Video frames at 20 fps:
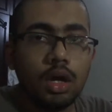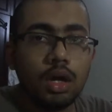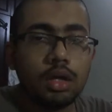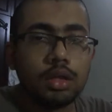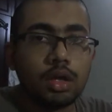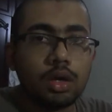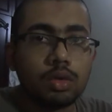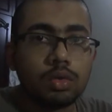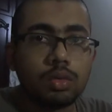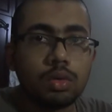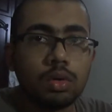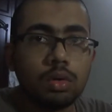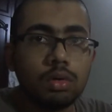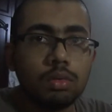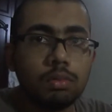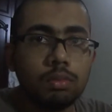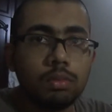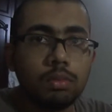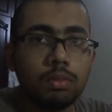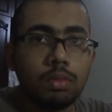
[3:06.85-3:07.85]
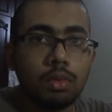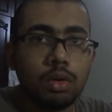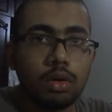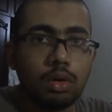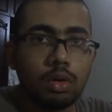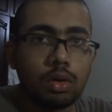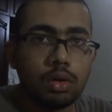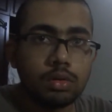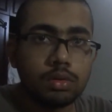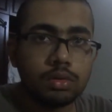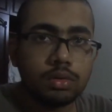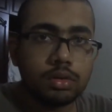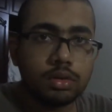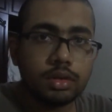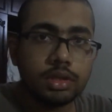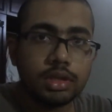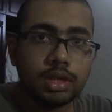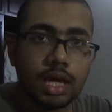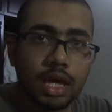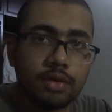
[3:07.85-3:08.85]
Now,
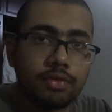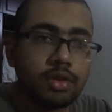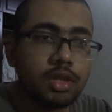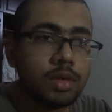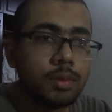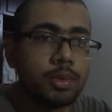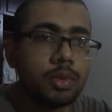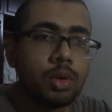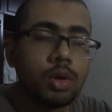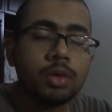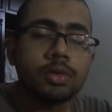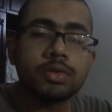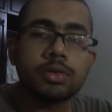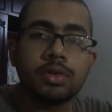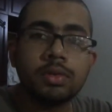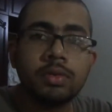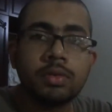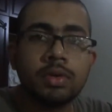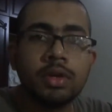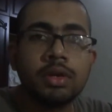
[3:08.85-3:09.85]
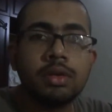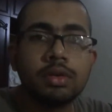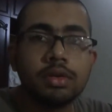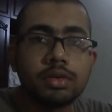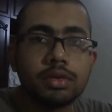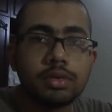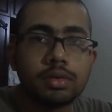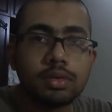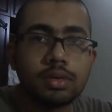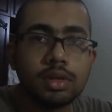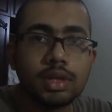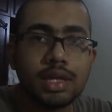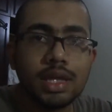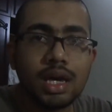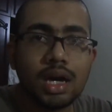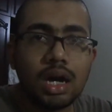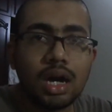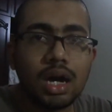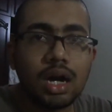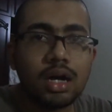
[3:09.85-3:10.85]
on the available on-screen readers, they
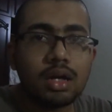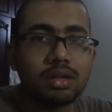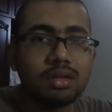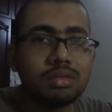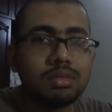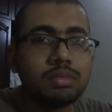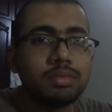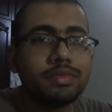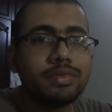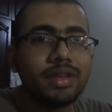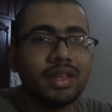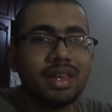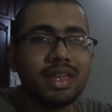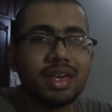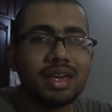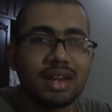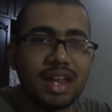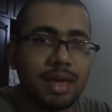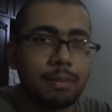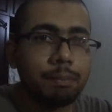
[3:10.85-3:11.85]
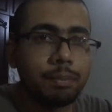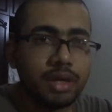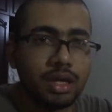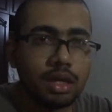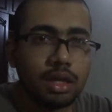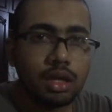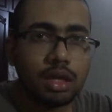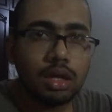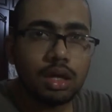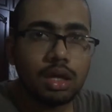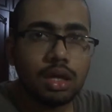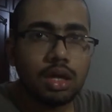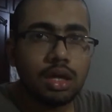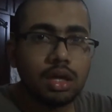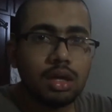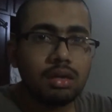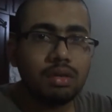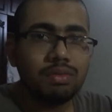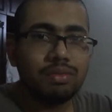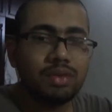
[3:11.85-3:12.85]
are very crampy,
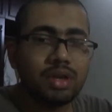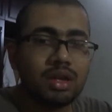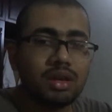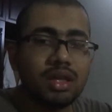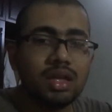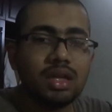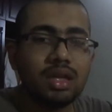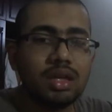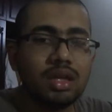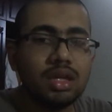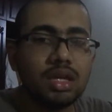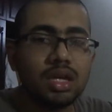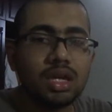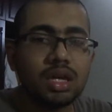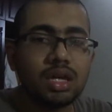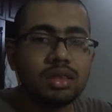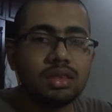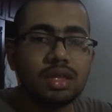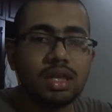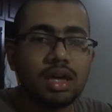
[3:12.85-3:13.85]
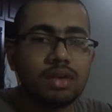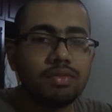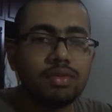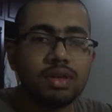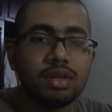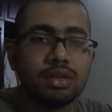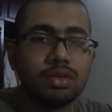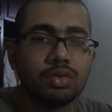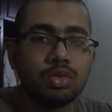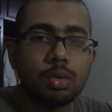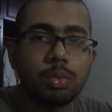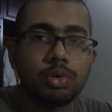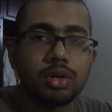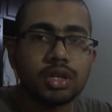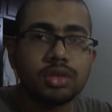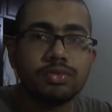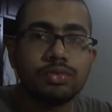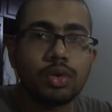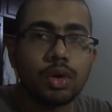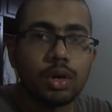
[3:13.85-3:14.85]
they have very
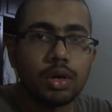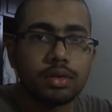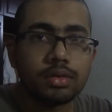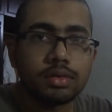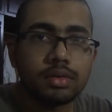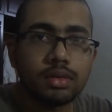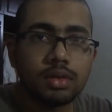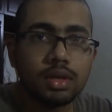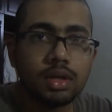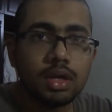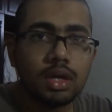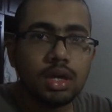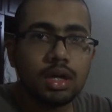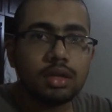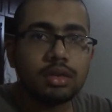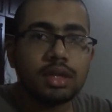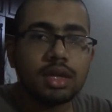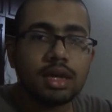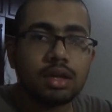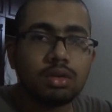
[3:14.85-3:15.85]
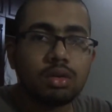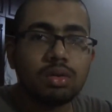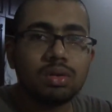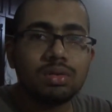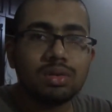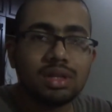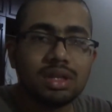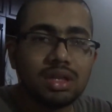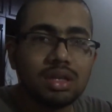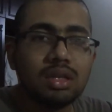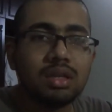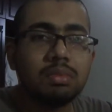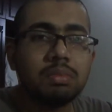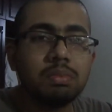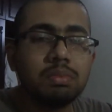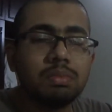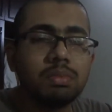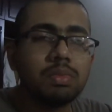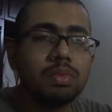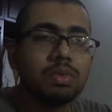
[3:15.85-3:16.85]
robotic voice. They can only
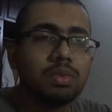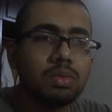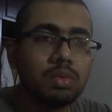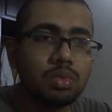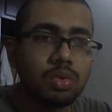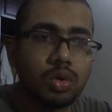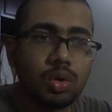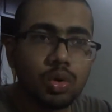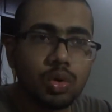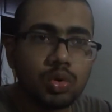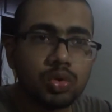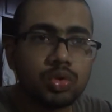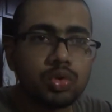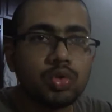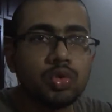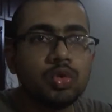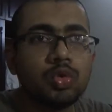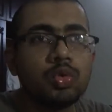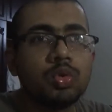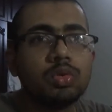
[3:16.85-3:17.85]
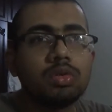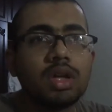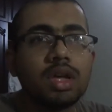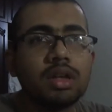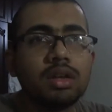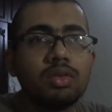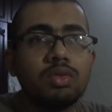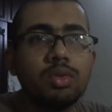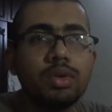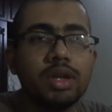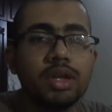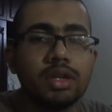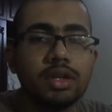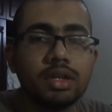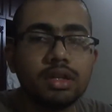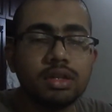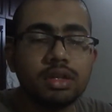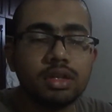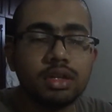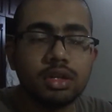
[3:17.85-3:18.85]
go through and
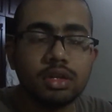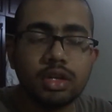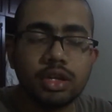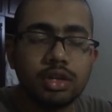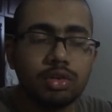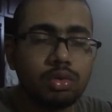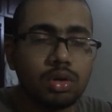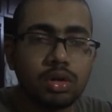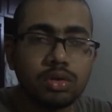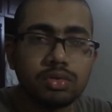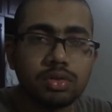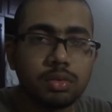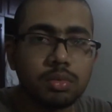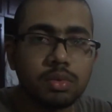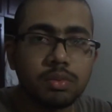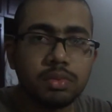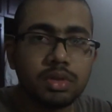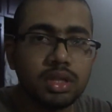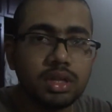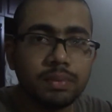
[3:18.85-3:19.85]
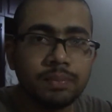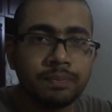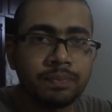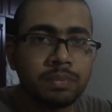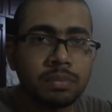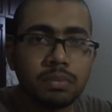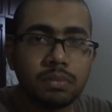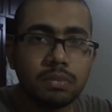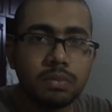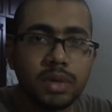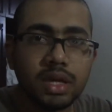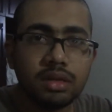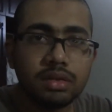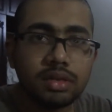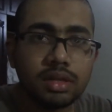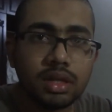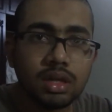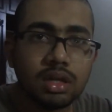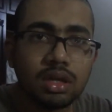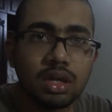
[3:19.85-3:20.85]
read you out some of the
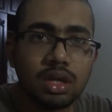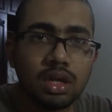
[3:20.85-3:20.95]
basic